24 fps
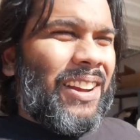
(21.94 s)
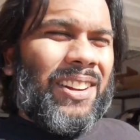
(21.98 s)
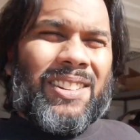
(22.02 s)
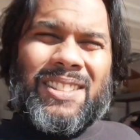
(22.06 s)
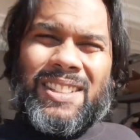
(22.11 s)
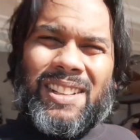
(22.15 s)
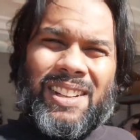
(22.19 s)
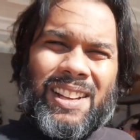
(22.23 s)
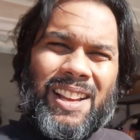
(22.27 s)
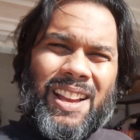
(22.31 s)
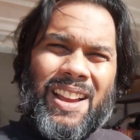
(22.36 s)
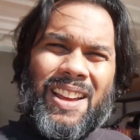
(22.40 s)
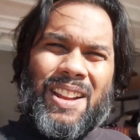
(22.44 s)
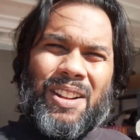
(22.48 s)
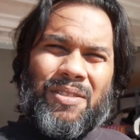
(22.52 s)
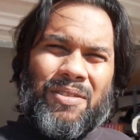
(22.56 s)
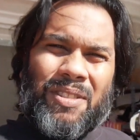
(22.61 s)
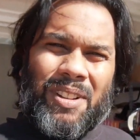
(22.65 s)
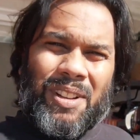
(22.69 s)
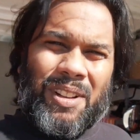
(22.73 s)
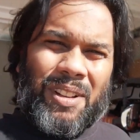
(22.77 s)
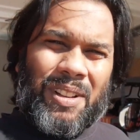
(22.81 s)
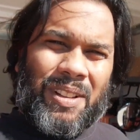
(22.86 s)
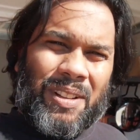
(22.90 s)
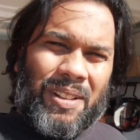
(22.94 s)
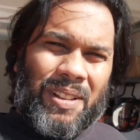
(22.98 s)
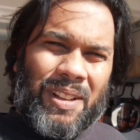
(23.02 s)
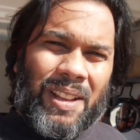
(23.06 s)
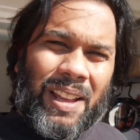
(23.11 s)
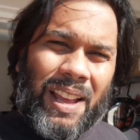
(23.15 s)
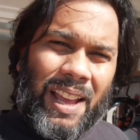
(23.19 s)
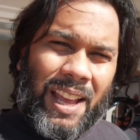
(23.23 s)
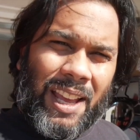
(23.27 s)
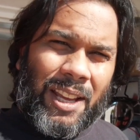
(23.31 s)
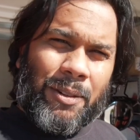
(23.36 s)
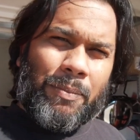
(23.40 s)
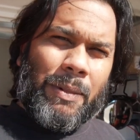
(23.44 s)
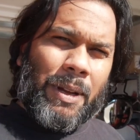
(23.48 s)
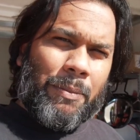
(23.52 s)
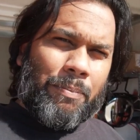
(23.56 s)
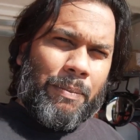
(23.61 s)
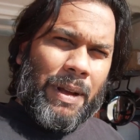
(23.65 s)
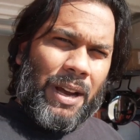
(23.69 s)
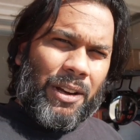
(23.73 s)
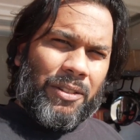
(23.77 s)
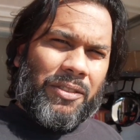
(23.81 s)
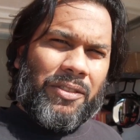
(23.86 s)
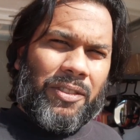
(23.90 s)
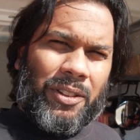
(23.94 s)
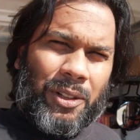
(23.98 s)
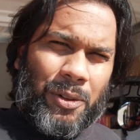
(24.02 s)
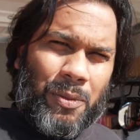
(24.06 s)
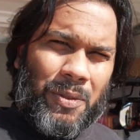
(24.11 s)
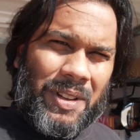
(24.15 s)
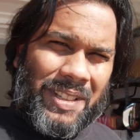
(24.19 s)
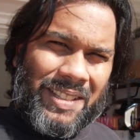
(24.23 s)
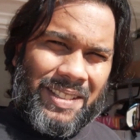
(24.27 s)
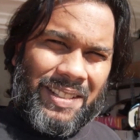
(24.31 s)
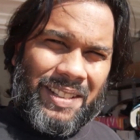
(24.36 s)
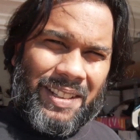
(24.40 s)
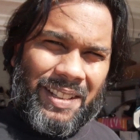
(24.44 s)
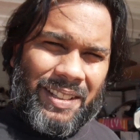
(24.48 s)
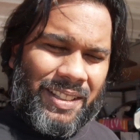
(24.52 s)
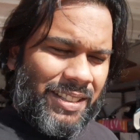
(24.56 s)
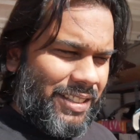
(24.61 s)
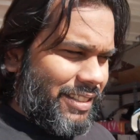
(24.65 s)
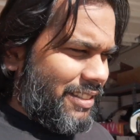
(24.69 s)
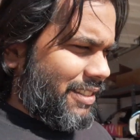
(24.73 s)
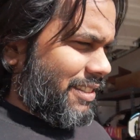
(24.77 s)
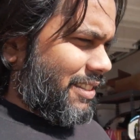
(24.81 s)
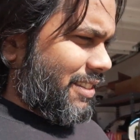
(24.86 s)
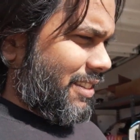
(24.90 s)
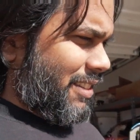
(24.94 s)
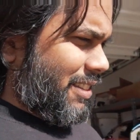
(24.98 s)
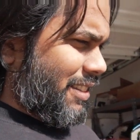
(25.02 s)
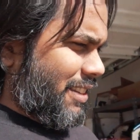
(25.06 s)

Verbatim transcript: was a kind of a M mouthful, wasn't it?